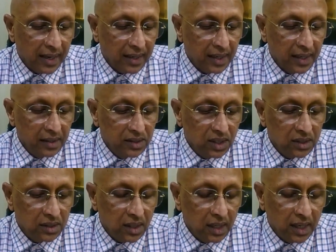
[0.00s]
and in
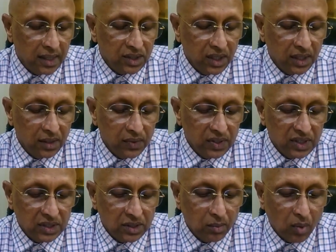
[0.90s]
general
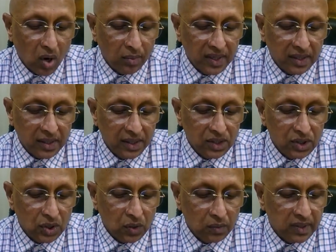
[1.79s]
extinguishes the morbid
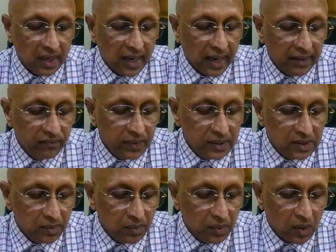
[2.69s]
condition of the life
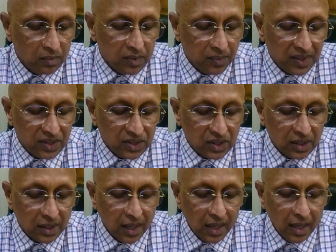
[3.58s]
principle of the patient